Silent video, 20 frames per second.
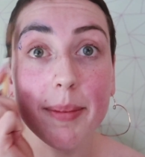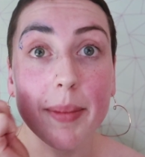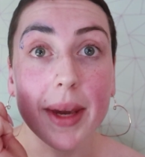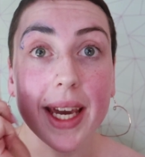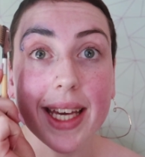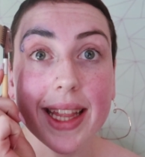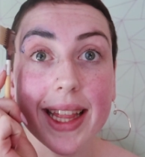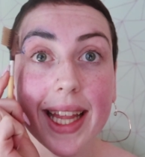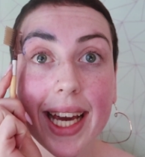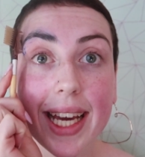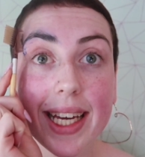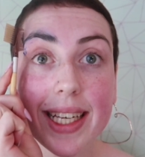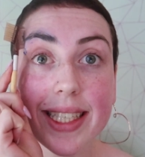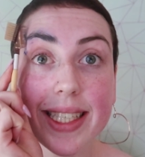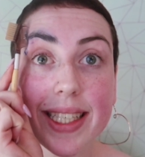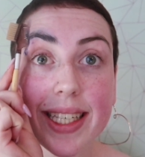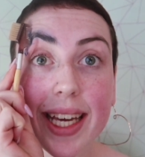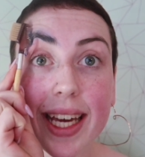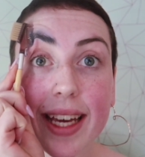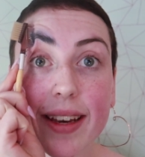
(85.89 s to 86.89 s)
Make it
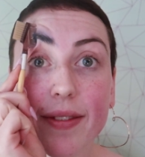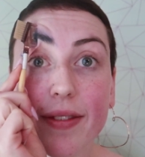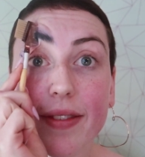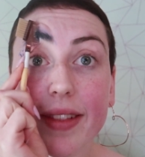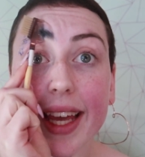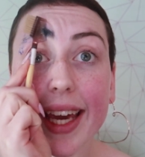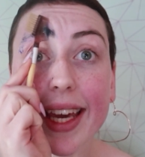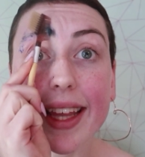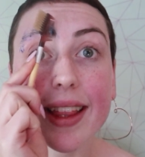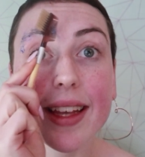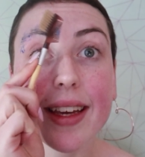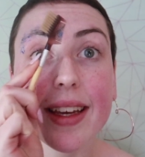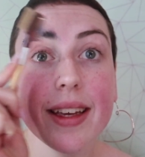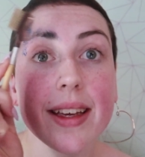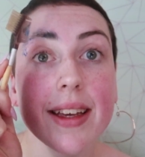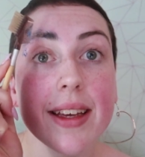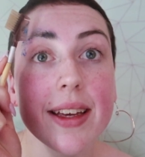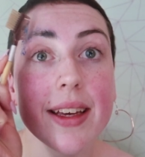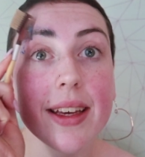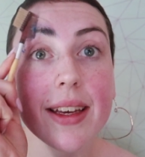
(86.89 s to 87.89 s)
nice and flat
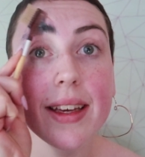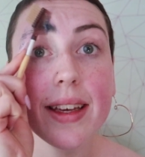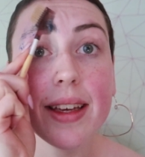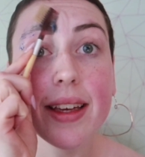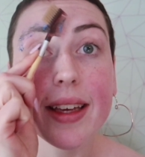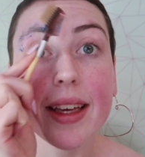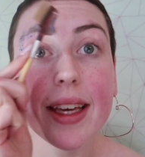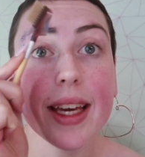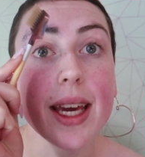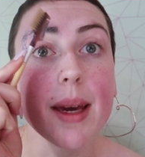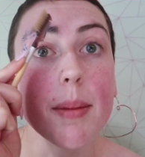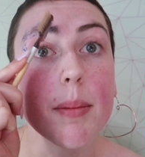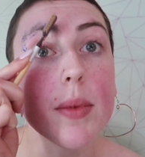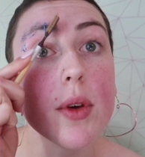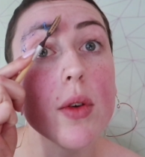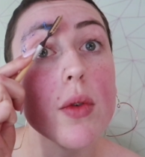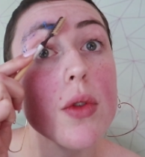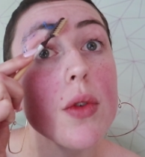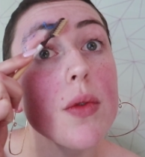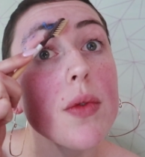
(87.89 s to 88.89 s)
and
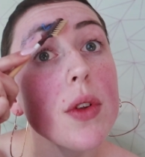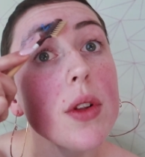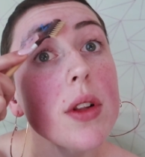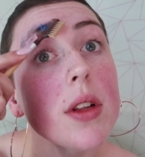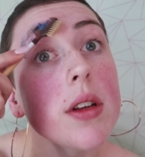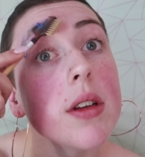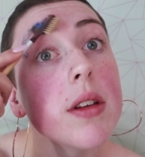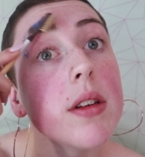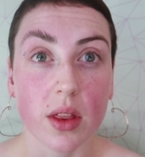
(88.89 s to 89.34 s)
beautiful.